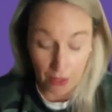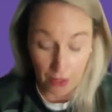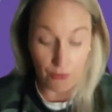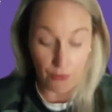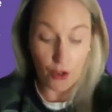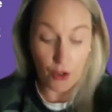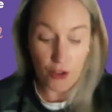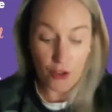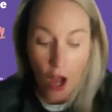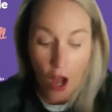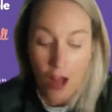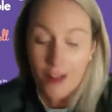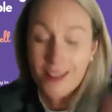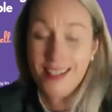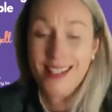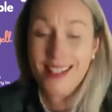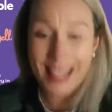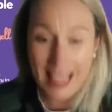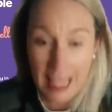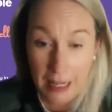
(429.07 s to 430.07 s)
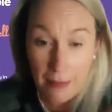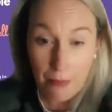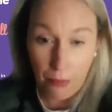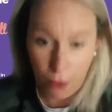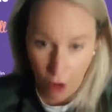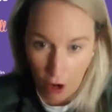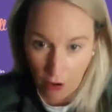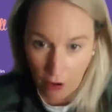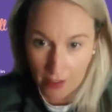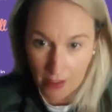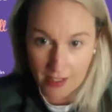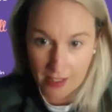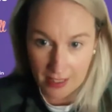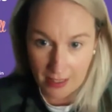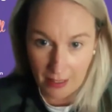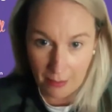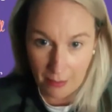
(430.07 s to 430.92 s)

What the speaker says: If you're not seeing progress in the